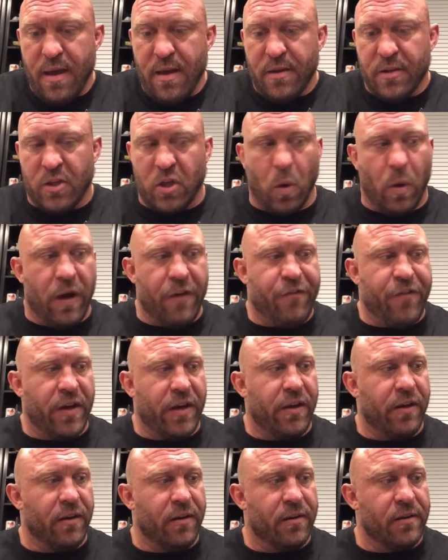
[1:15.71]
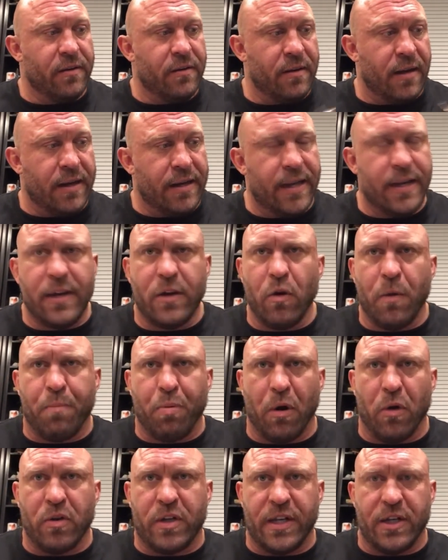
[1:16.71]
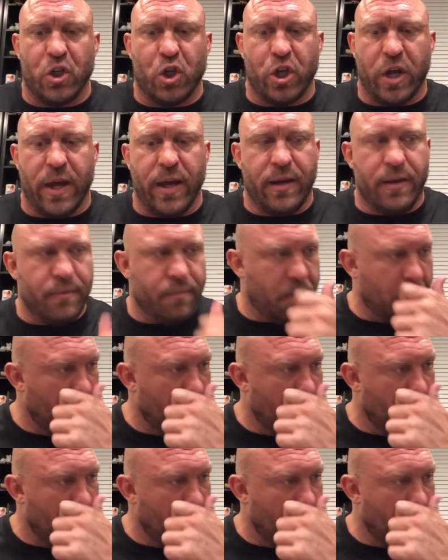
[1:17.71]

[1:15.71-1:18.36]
So I figured I need to do a protein shake.